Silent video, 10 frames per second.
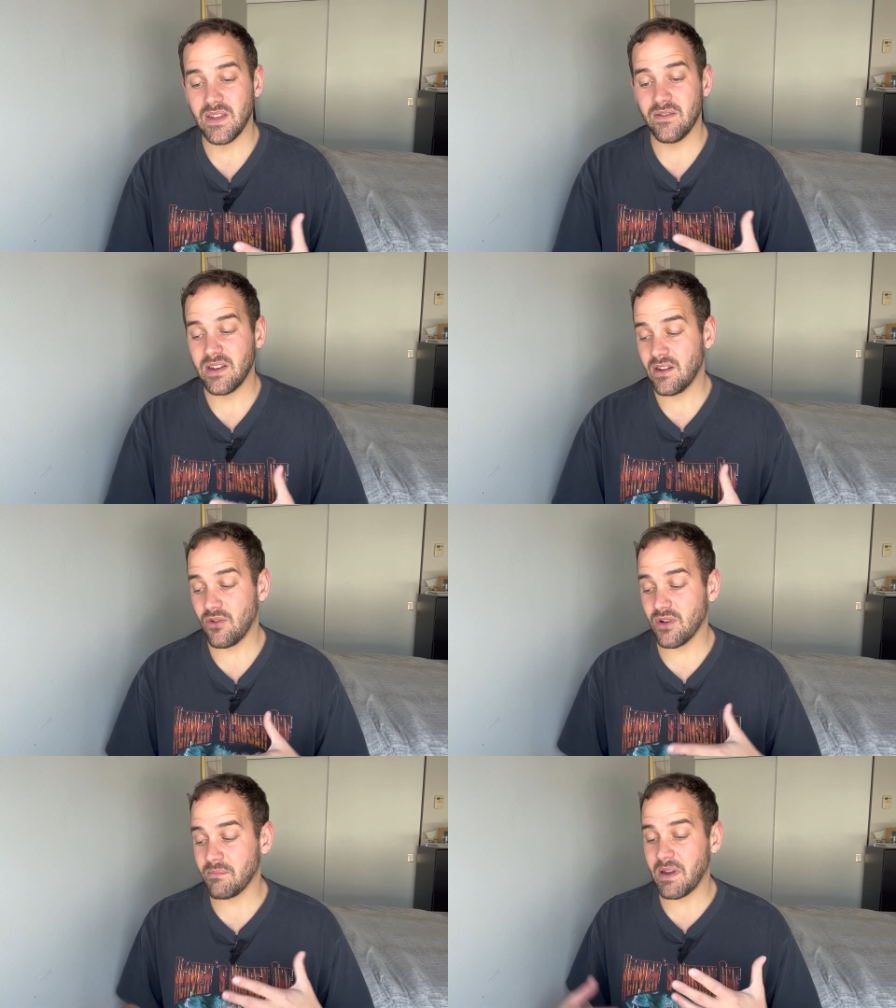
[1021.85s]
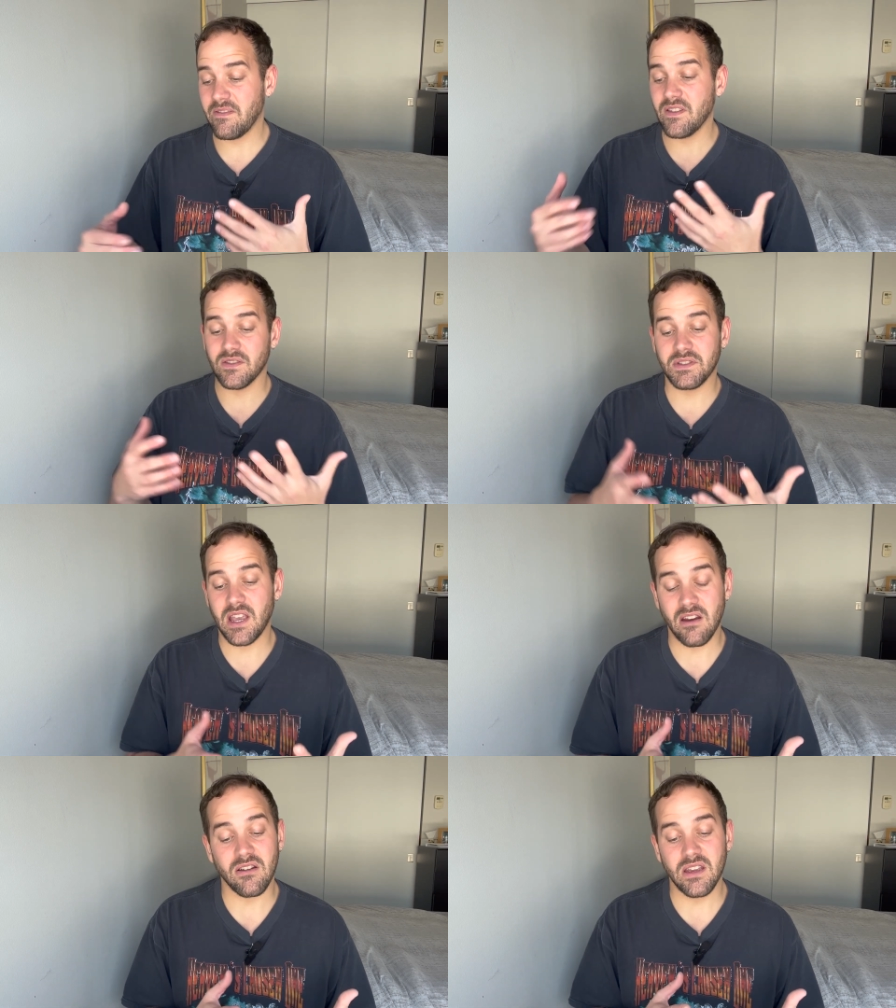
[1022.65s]
Even though it might feel
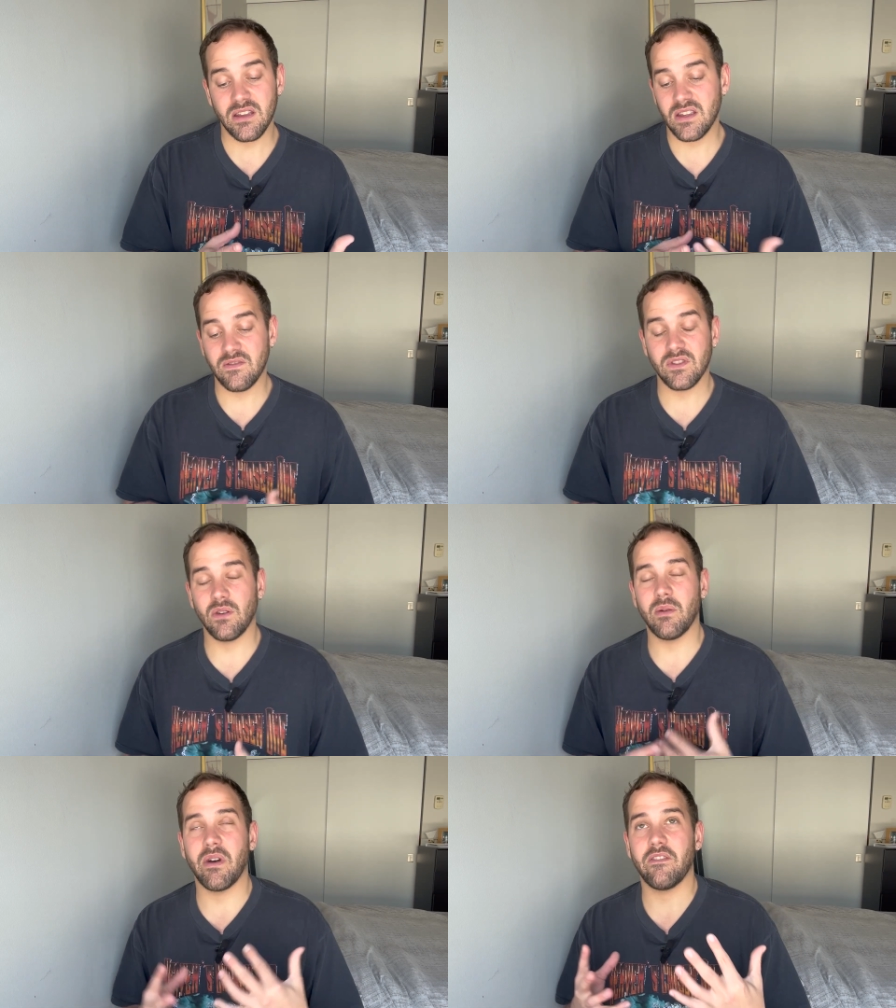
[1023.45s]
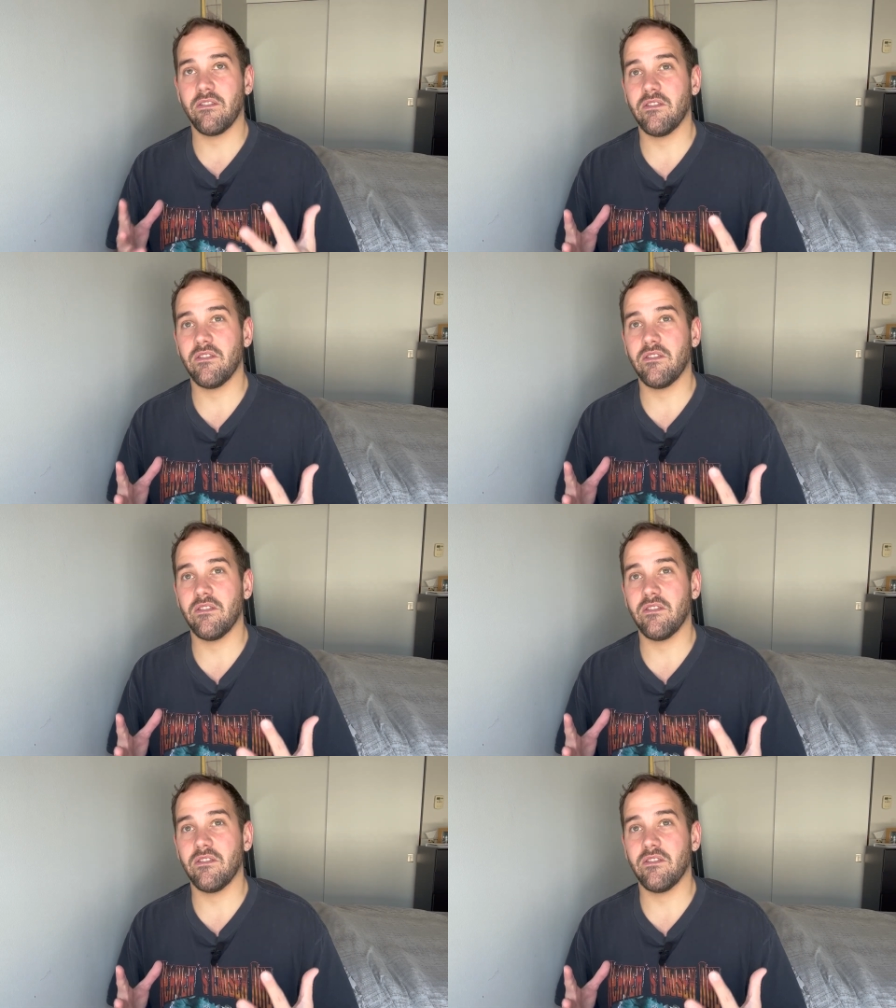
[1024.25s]
scary, even though it might